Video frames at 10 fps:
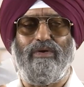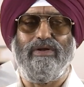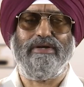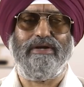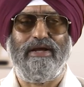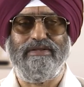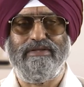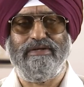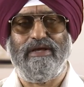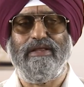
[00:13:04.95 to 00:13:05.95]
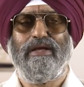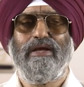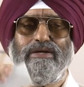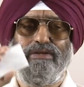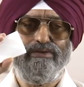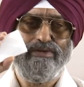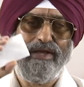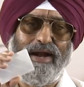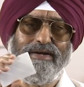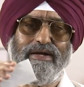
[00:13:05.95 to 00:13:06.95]
all the tan thetas. Now,
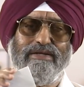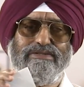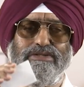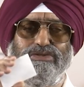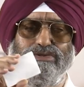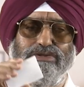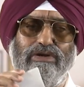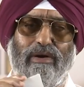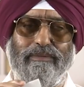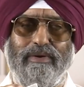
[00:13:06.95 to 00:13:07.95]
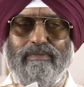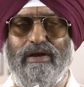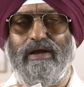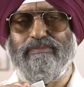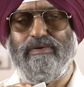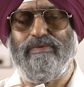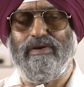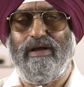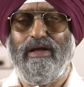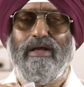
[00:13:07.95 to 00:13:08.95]
that constitutes the optimal
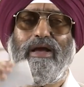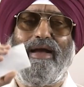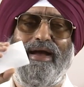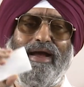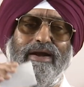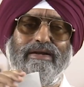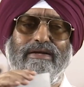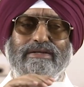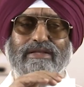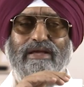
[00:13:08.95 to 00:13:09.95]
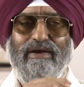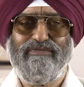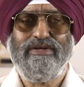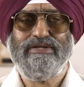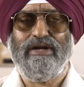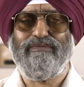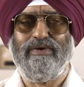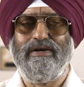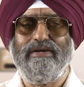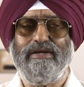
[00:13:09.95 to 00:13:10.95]
hyperbola and the efficient
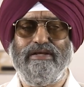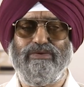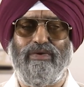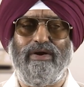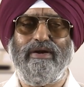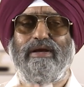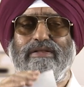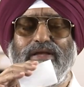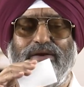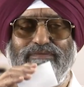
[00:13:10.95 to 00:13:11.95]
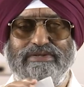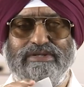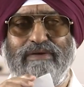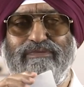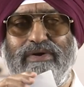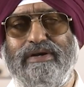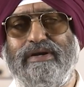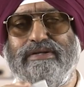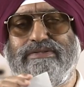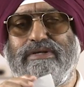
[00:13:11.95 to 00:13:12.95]
frontier is what? The efficient
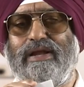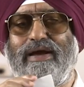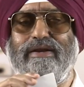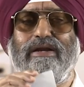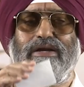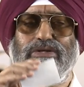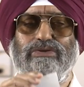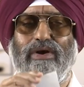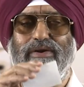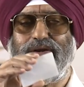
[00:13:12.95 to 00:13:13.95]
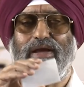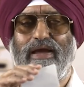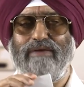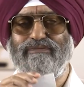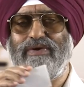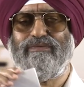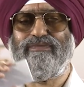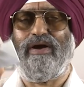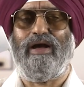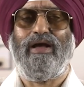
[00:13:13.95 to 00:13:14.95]
frontier is the line joining f
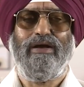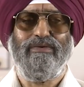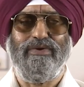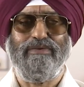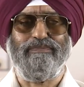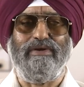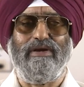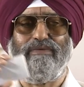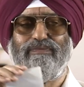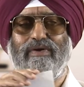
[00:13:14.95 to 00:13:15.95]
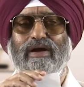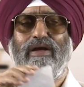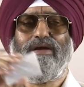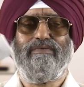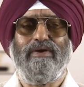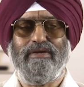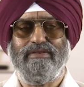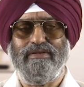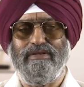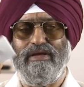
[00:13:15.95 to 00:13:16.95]
alpha with p alpha where
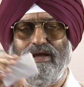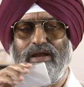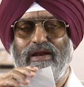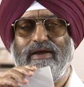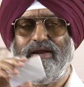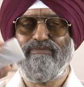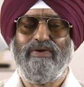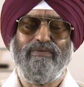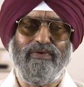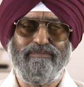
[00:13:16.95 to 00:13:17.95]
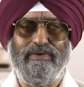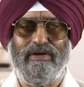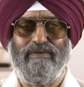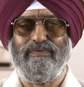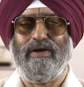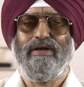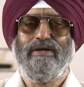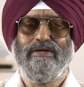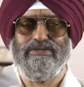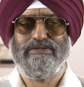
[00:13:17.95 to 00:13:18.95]
the line f alpha p alpha
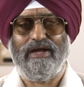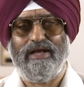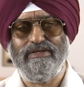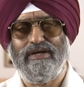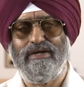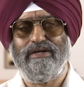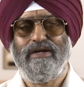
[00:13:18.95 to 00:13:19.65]
is tangent